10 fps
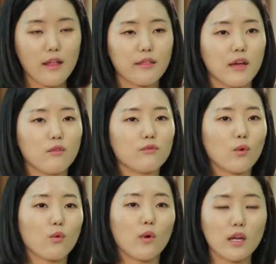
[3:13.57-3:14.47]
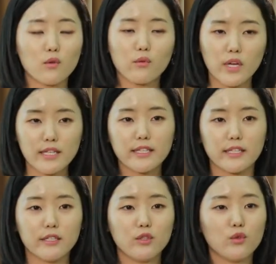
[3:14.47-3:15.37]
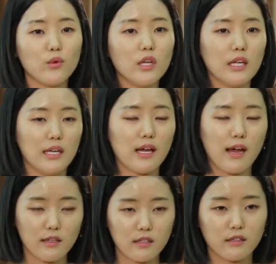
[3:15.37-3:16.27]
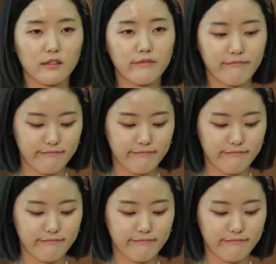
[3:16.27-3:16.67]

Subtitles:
Then, for what reason do we need Hangul?